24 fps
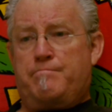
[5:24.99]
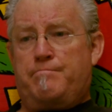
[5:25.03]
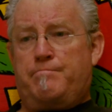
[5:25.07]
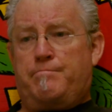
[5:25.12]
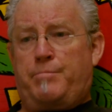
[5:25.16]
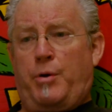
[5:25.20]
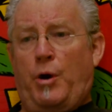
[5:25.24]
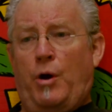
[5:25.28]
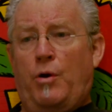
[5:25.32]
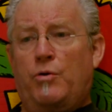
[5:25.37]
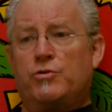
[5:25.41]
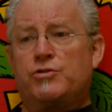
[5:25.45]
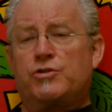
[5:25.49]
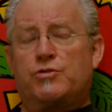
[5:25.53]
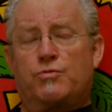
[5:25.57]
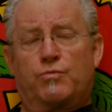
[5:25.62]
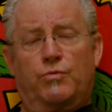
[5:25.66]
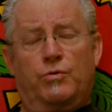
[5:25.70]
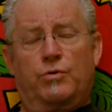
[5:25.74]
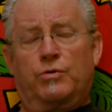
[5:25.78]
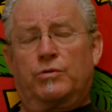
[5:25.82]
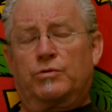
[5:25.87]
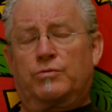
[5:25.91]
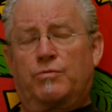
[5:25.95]

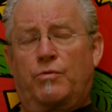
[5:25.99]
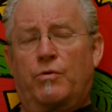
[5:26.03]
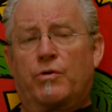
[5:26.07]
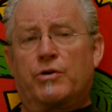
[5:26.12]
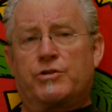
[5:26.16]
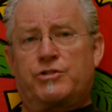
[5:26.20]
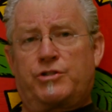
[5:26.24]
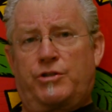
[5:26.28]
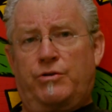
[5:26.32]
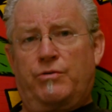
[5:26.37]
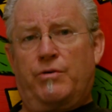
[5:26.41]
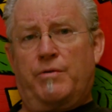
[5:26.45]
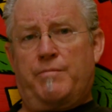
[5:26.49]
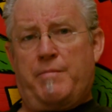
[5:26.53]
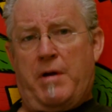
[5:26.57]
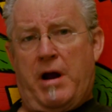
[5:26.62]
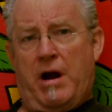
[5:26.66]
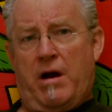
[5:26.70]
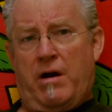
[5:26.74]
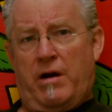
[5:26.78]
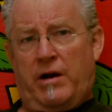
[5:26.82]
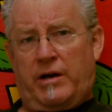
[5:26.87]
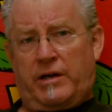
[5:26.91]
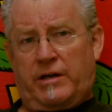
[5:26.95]
Post-World War II
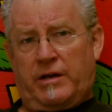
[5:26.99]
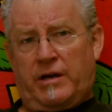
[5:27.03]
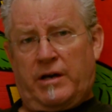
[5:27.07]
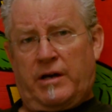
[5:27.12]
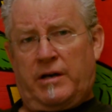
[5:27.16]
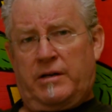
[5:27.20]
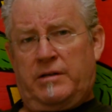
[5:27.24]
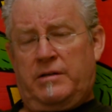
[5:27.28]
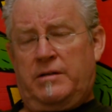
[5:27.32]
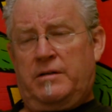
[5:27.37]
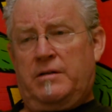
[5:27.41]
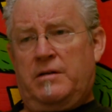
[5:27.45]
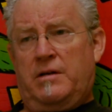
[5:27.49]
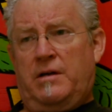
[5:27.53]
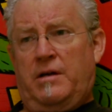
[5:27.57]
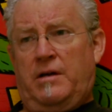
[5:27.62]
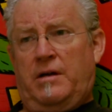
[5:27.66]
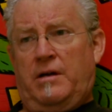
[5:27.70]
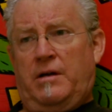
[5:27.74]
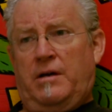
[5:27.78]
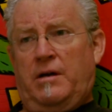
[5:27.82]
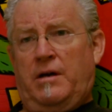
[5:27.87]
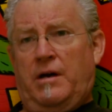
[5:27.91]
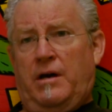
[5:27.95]
America
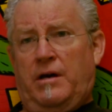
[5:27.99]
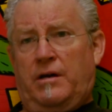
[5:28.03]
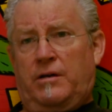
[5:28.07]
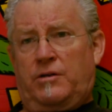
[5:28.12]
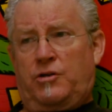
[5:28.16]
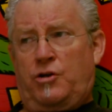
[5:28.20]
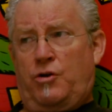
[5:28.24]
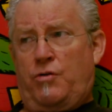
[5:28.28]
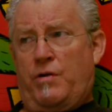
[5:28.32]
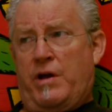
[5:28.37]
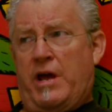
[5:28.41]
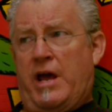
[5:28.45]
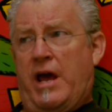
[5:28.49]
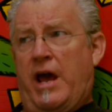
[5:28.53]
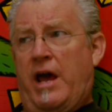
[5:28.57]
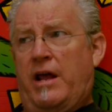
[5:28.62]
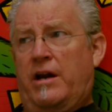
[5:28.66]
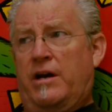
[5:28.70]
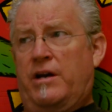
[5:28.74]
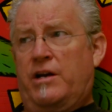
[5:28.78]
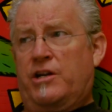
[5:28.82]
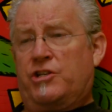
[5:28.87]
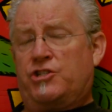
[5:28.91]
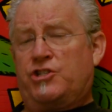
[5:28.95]

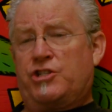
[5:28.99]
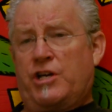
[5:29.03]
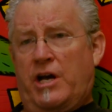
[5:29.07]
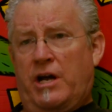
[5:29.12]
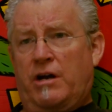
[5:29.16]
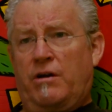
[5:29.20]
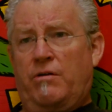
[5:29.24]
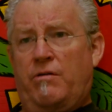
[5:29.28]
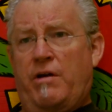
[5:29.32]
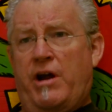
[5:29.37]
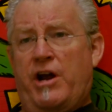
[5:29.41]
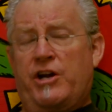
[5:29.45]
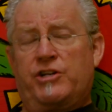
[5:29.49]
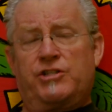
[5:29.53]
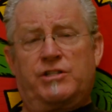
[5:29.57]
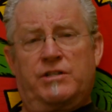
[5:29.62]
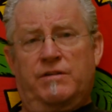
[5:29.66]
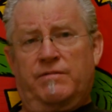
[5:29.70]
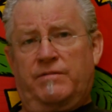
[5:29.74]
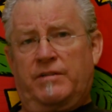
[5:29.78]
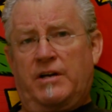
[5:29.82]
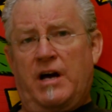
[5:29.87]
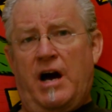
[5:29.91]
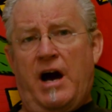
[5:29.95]
created a generation
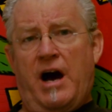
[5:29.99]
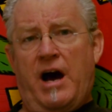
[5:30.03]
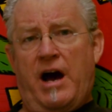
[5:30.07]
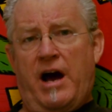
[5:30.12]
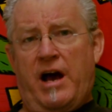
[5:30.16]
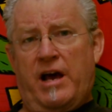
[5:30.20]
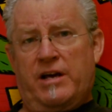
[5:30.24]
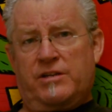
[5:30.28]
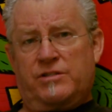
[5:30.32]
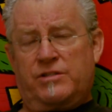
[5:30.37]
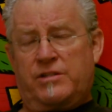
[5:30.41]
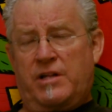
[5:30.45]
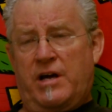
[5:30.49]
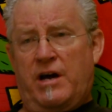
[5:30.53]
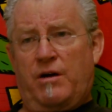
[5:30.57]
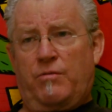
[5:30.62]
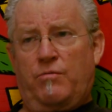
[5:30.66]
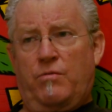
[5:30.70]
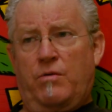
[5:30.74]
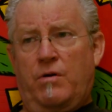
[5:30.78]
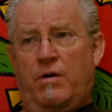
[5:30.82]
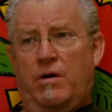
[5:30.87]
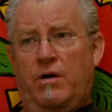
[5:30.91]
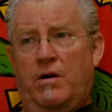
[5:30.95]
of guys that
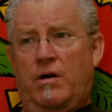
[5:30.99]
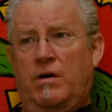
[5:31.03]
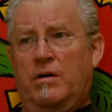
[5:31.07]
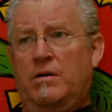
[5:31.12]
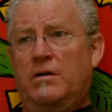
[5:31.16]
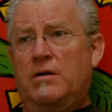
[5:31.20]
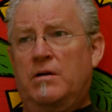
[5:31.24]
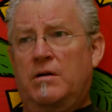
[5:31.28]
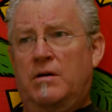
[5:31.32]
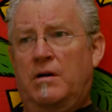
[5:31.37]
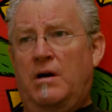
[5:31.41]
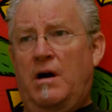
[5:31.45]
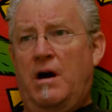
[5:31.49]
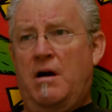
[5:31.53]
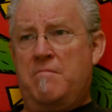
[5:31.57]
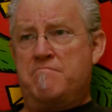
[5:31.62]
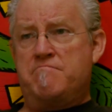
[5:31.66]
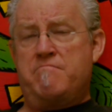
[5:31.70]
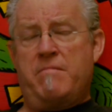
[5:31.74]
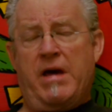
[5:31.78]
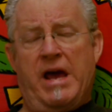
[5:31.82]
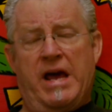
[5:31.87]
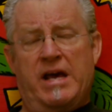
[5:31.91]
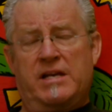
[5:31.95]
were
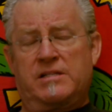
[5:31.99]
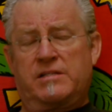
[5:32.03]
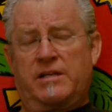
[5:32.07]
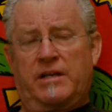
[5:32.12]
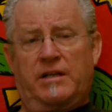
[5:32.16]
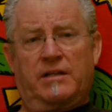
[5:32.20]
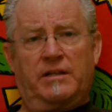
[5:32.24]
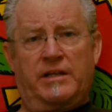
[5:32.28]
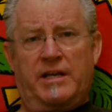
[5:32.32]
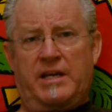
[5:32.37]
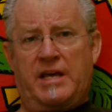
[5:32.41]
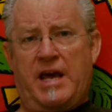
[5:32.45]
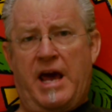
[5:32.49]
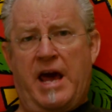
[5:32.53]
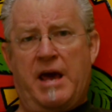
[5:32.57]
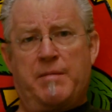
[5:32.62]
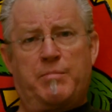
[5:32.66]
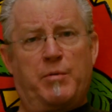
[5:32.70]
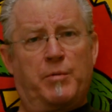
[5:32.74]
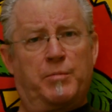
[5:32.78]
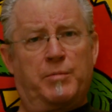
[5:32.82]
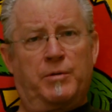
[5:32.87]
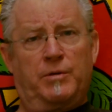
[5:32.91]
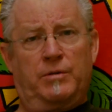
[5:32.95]
amazingly
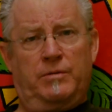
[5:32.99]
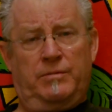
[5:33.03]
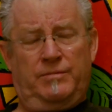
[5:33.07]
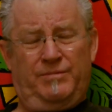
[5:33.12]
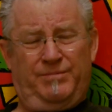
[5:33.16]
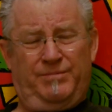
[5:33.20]
capable.